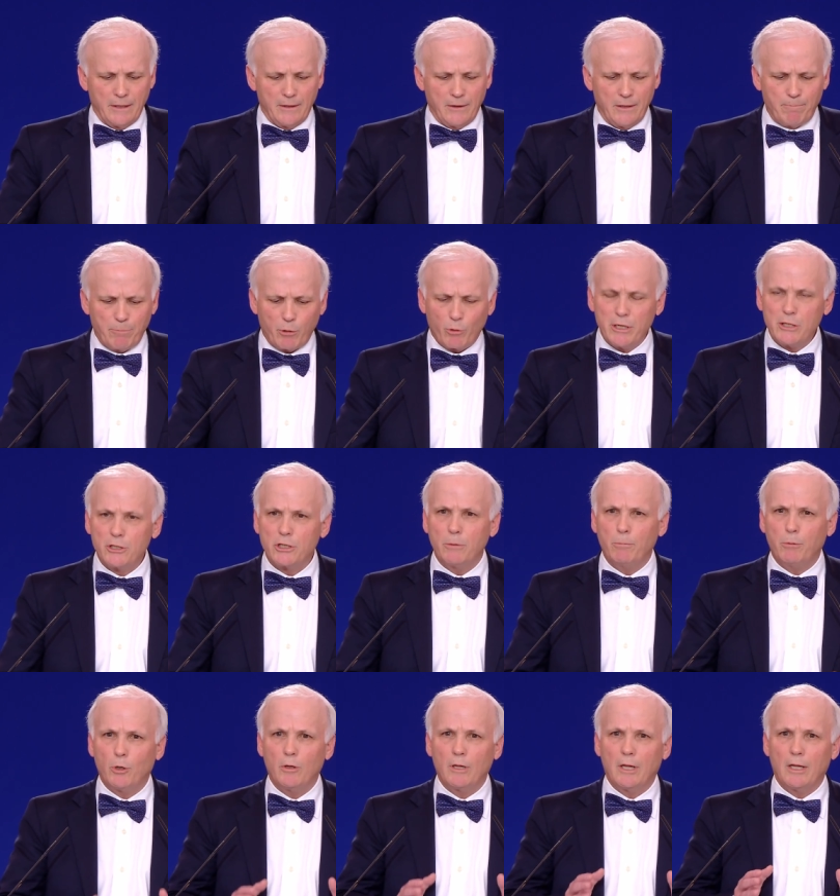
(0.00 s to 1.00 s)
The
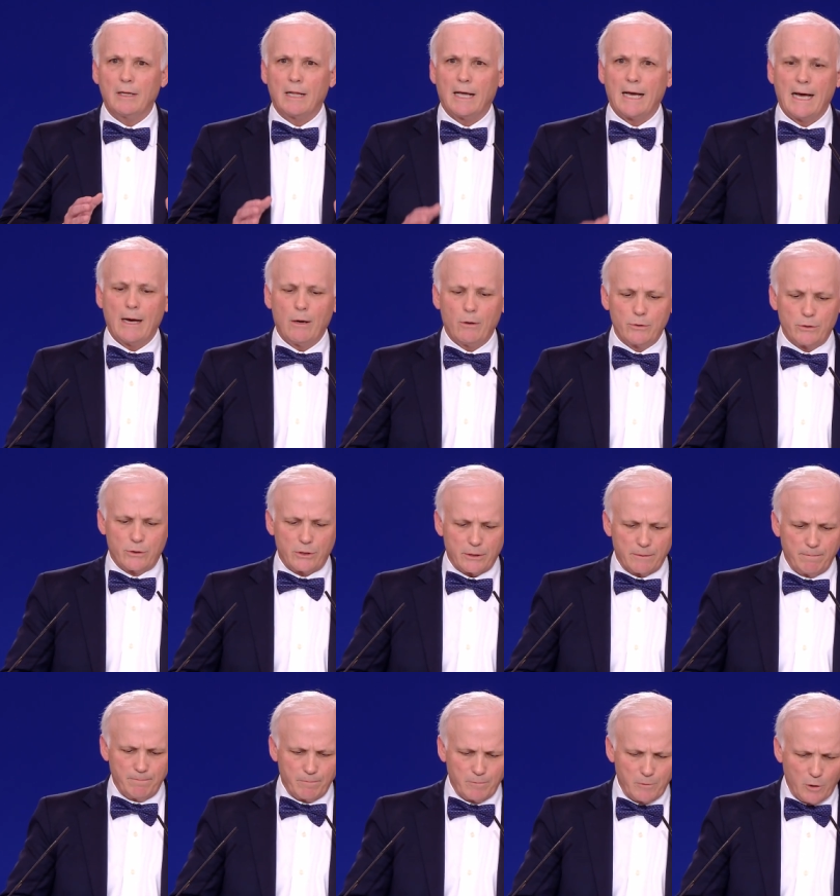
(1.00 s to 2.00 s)
principle
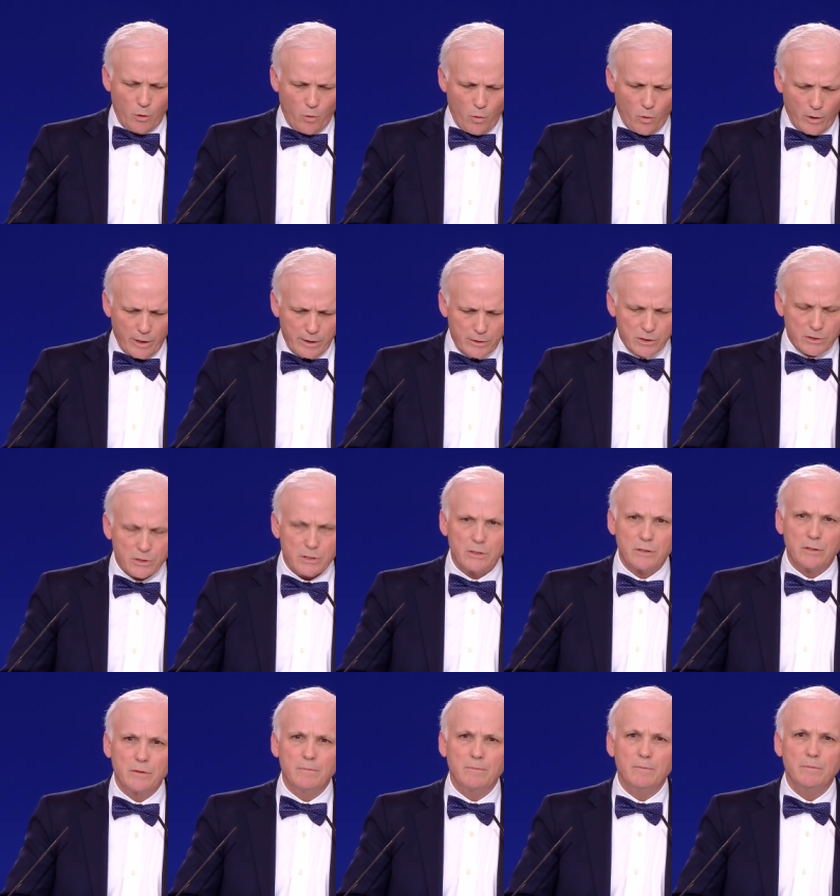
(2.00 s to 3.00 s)
allows courts
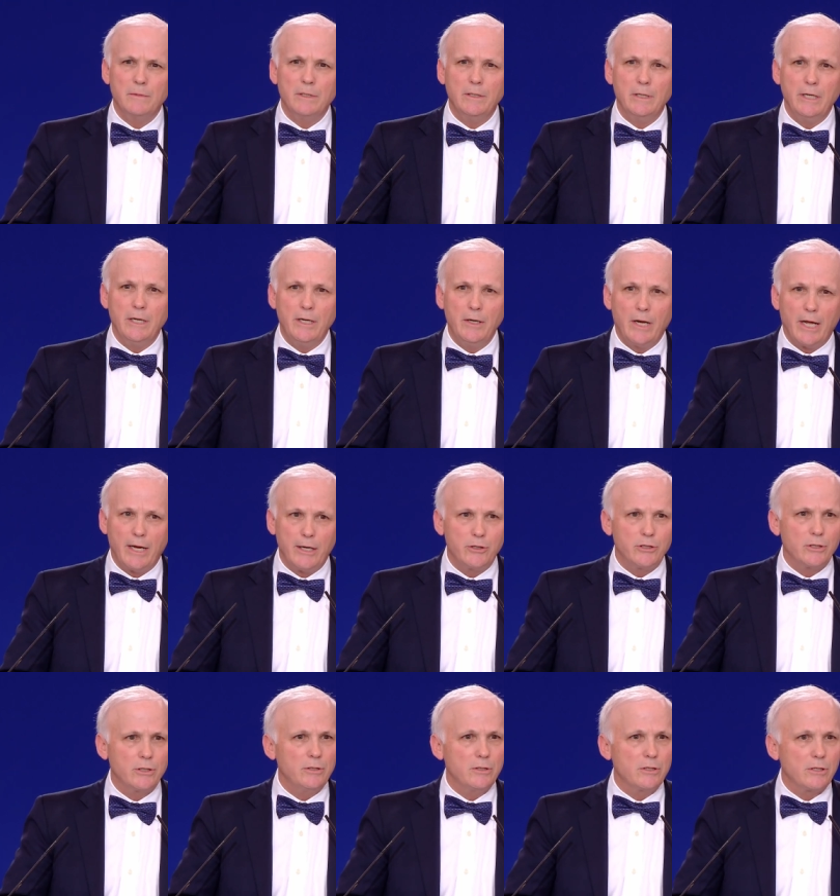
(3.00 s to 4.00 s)
in
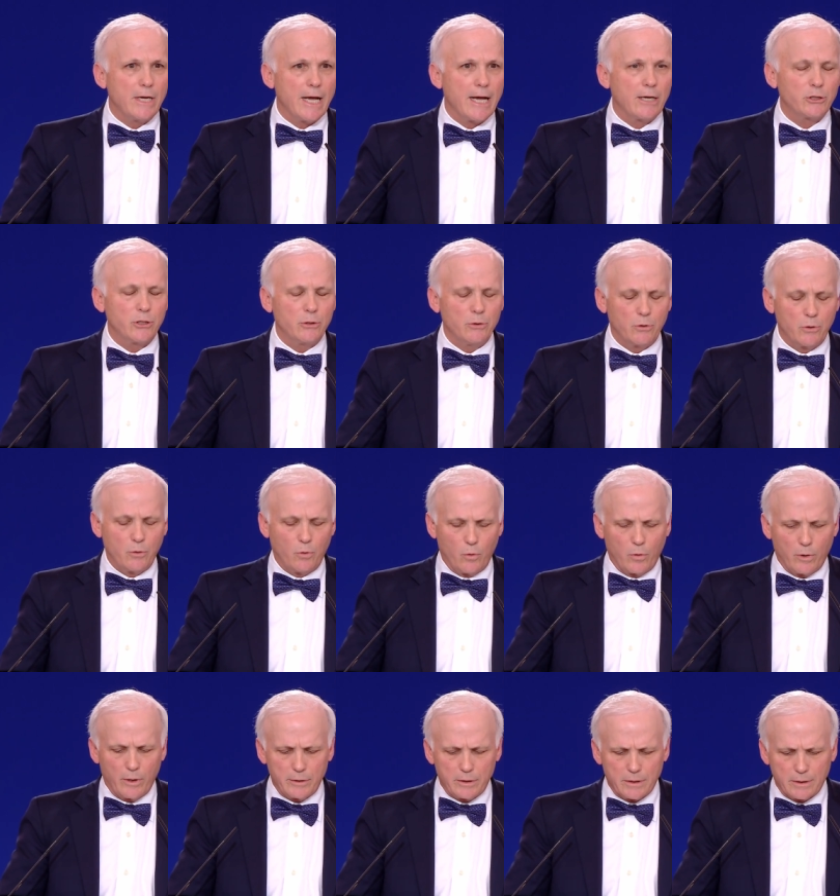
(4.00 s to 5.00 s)
nations, national
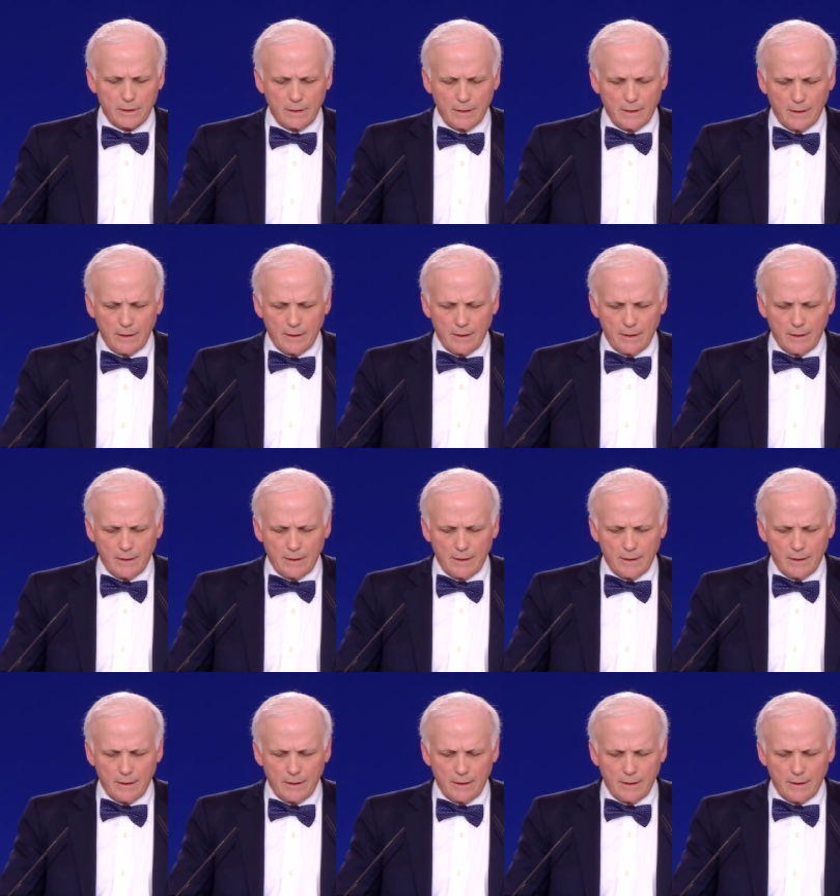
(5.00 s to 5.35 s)
courts,